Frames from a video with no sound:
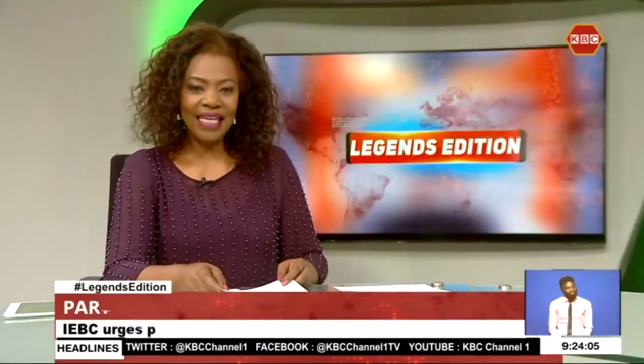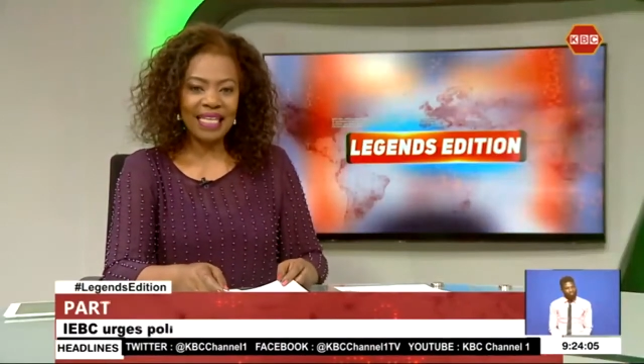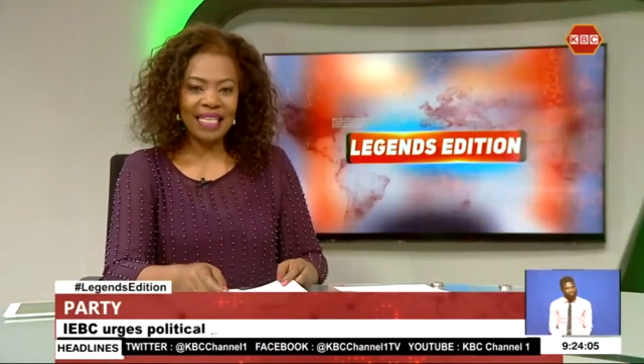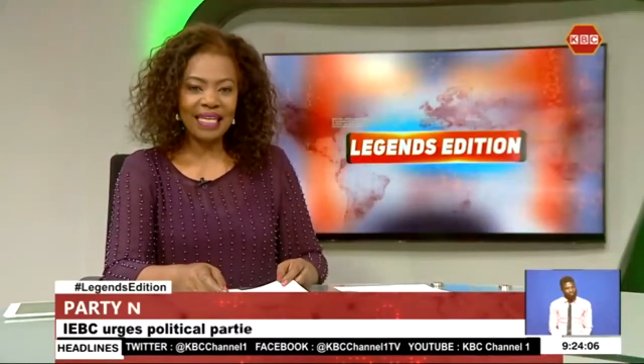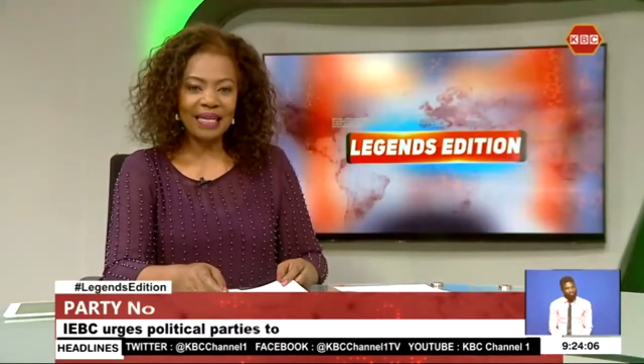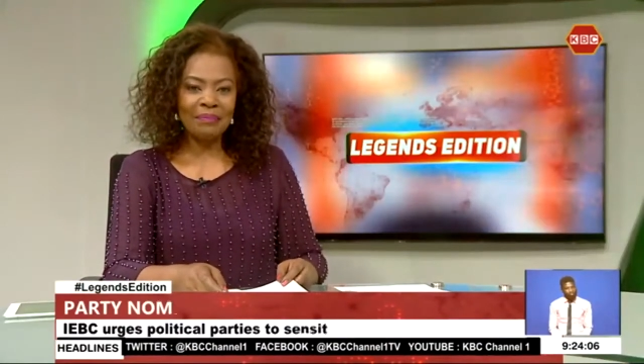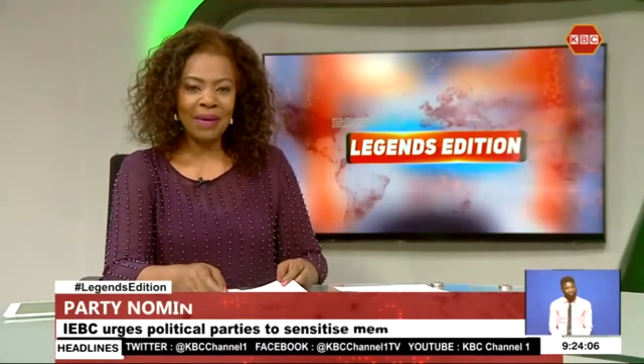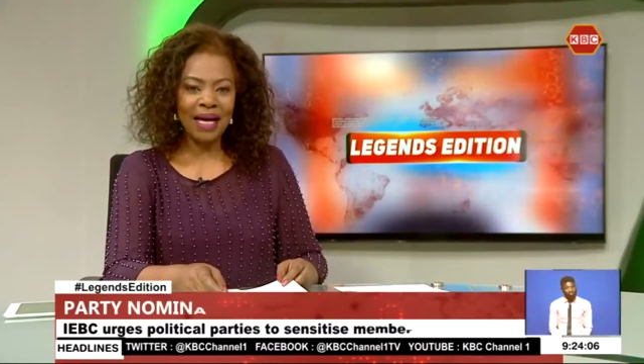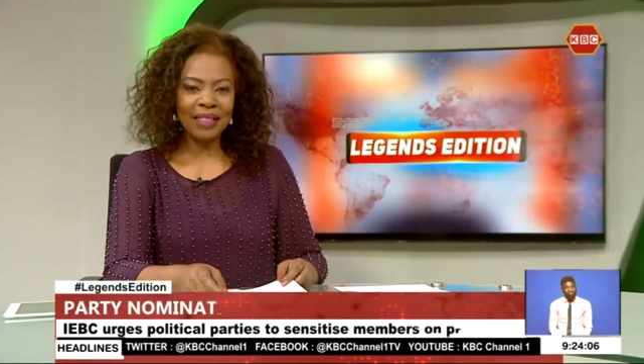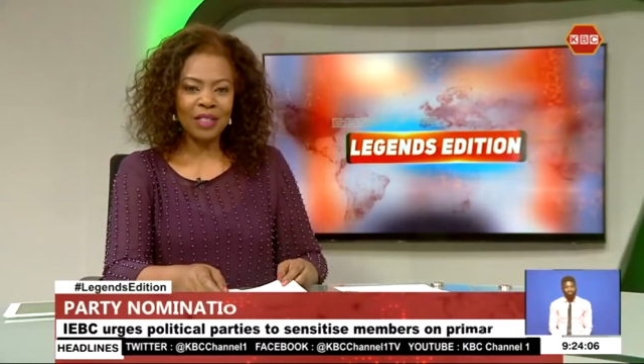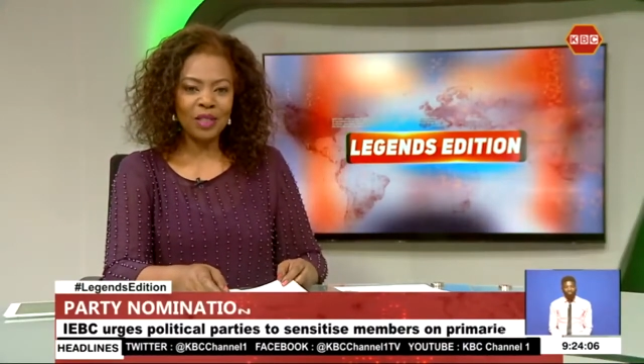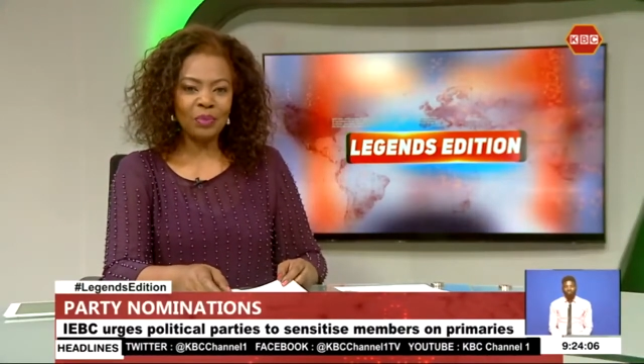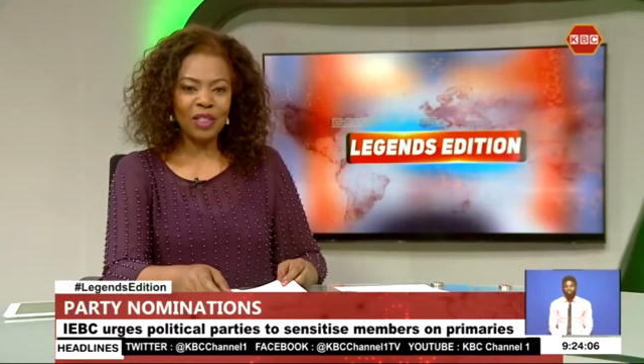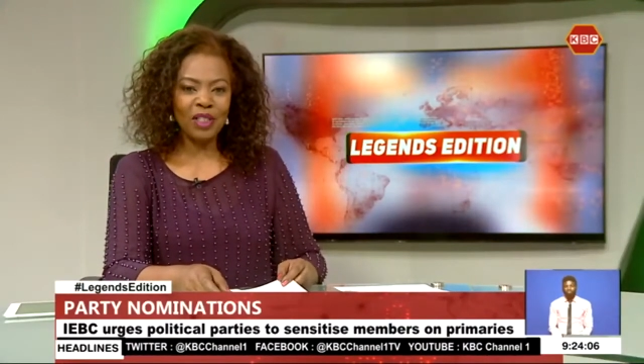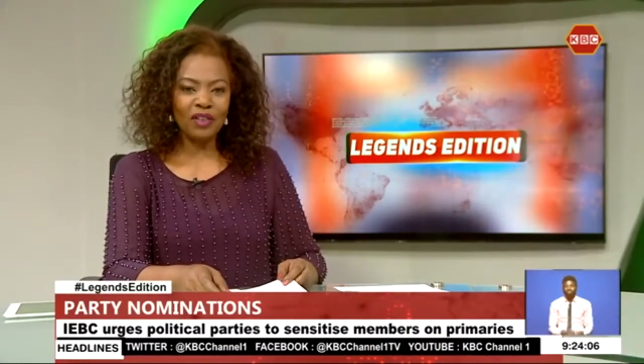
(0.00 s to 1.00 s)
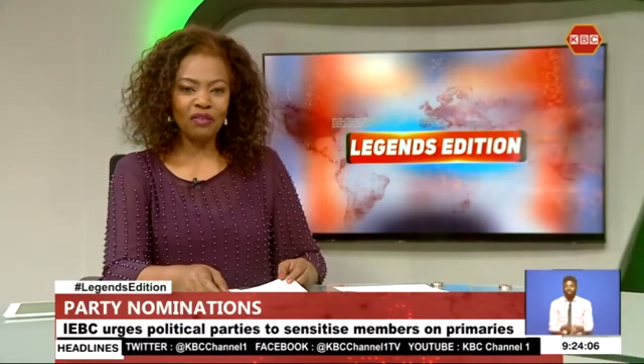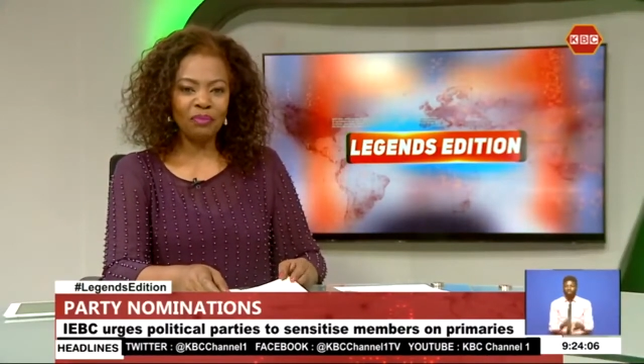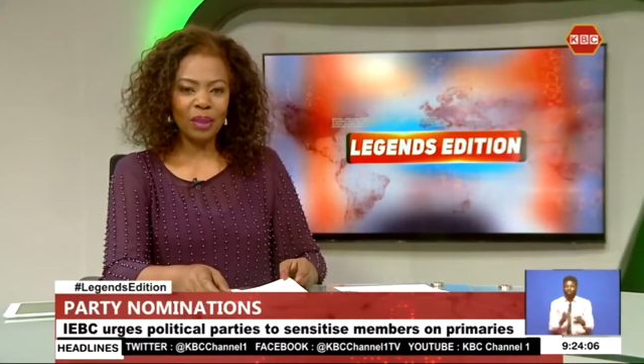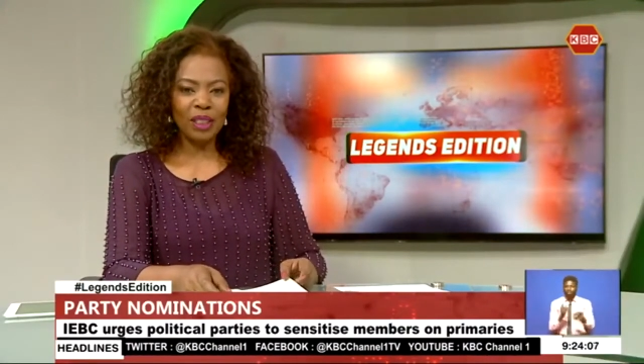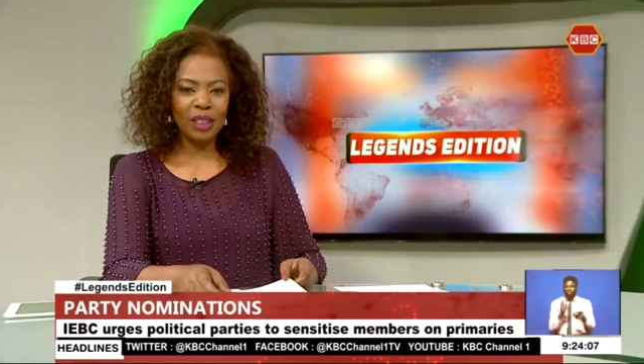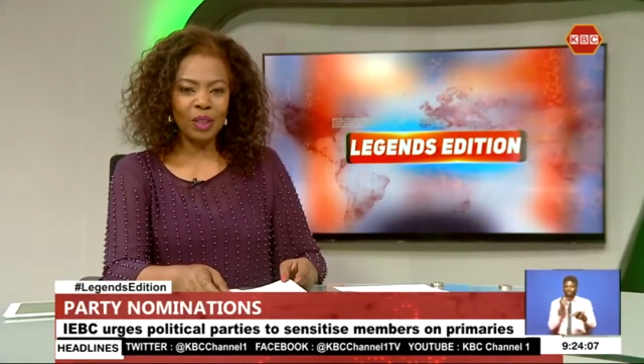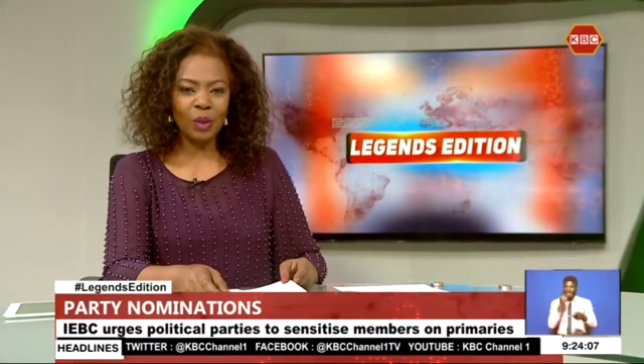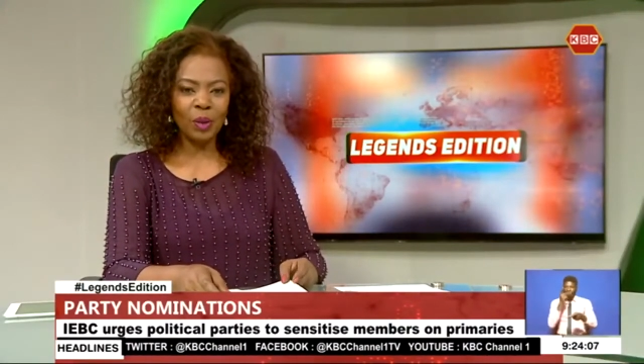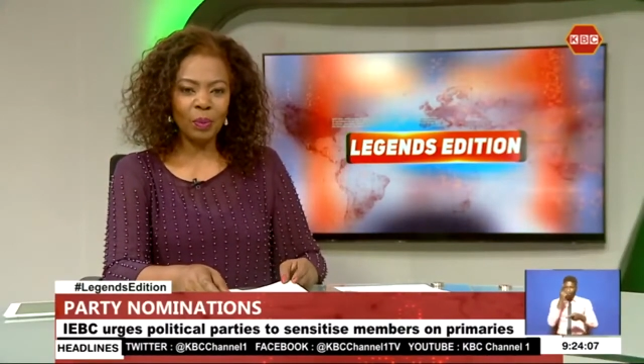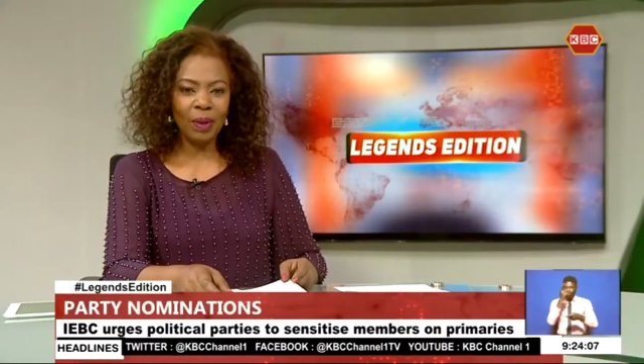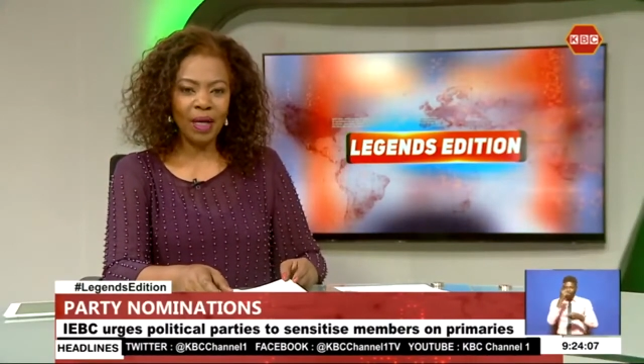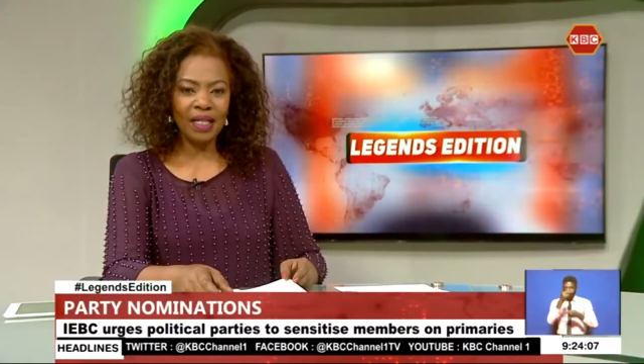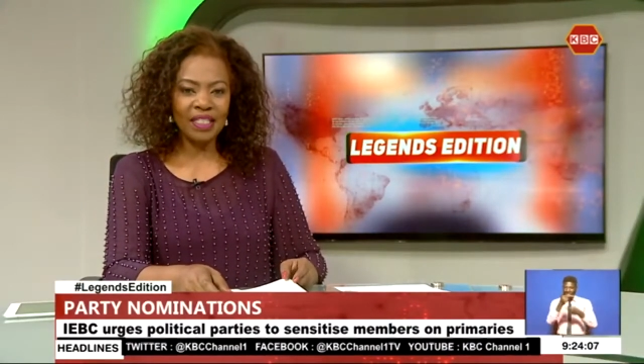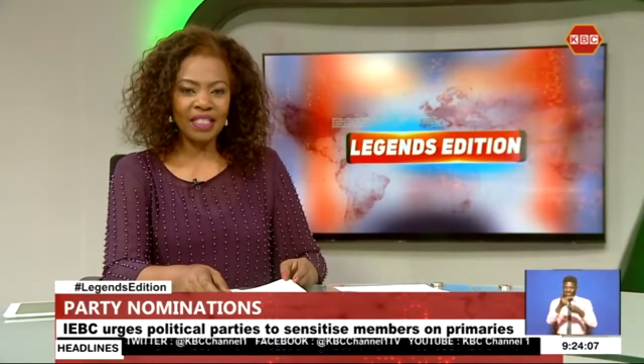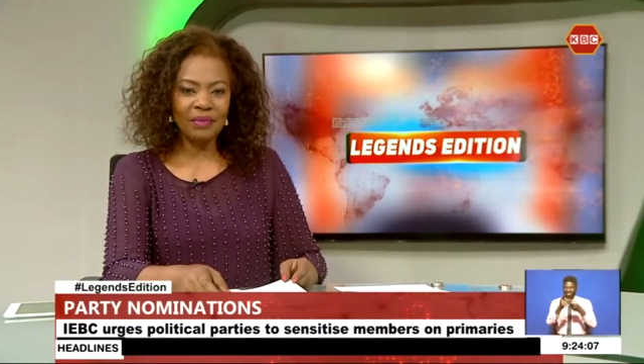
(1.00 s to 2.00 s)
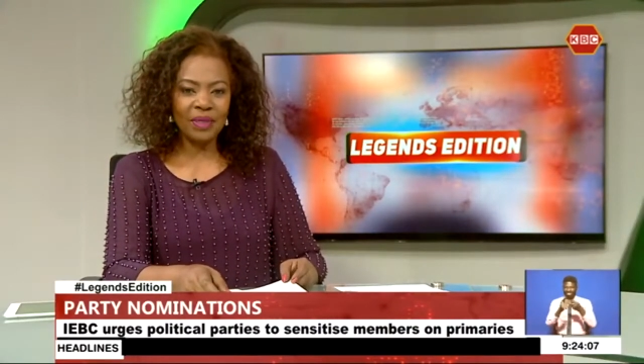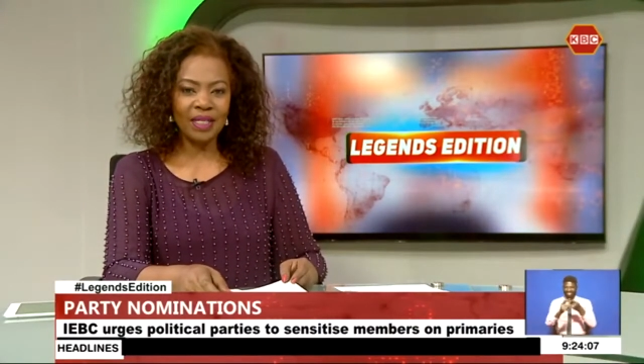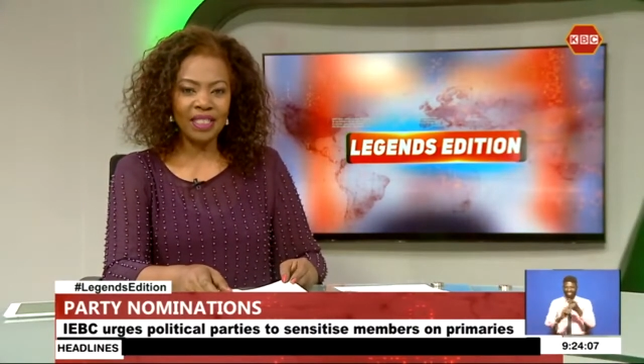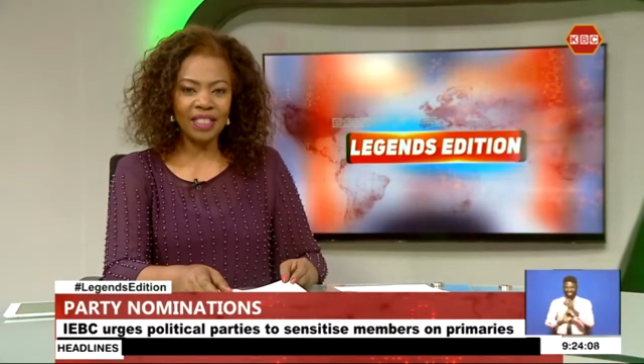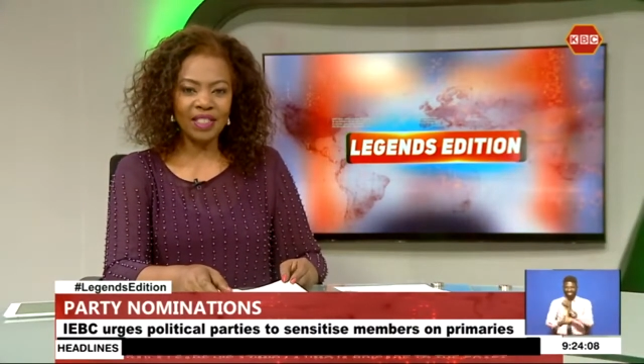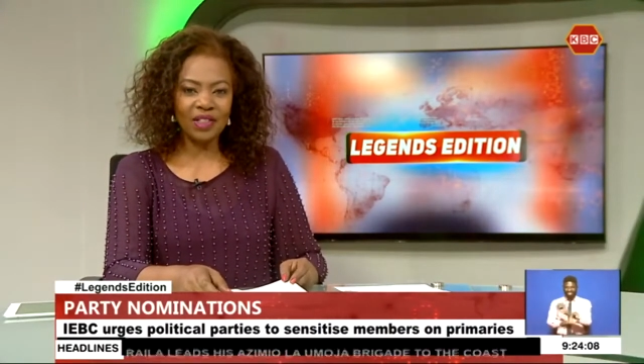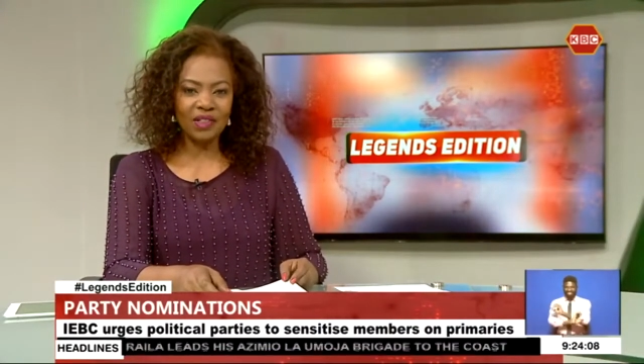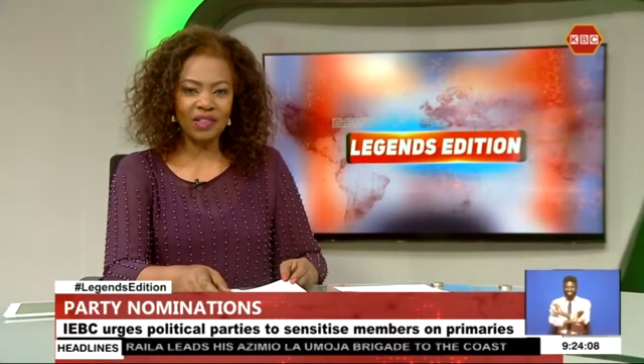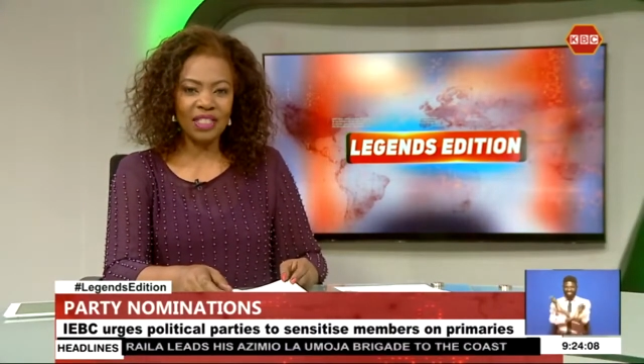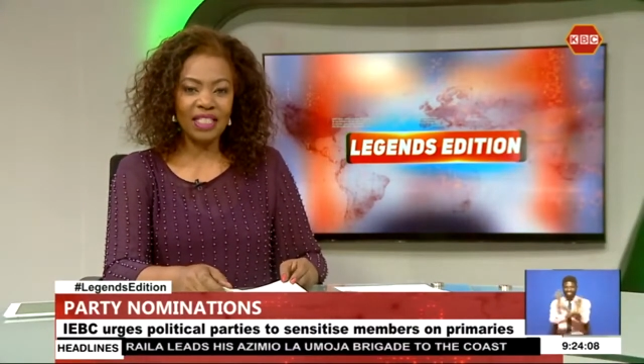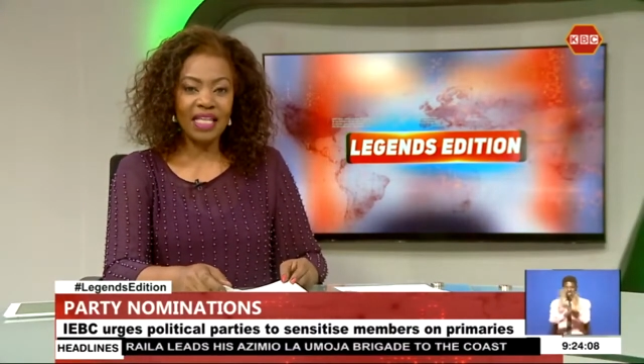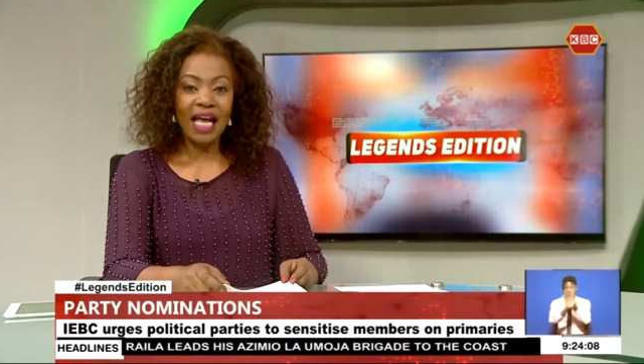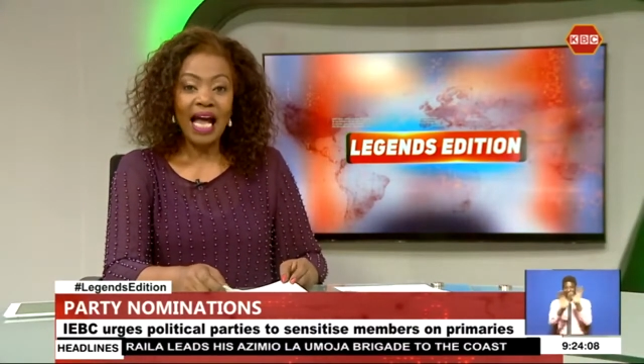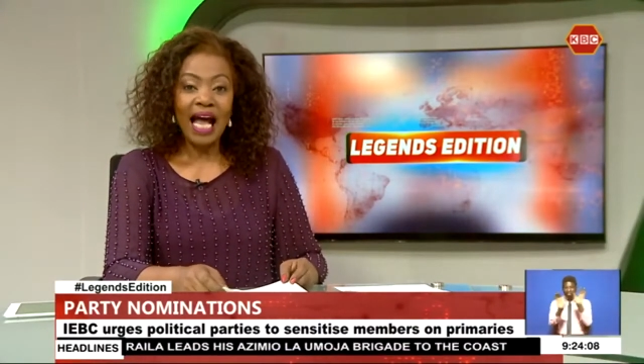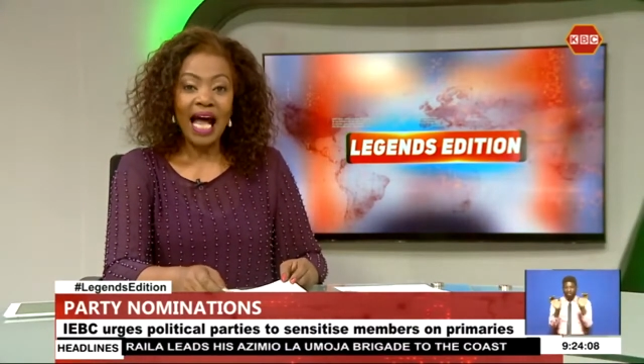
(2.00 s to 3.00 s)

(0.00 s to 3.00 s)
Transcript: in the management of political party registries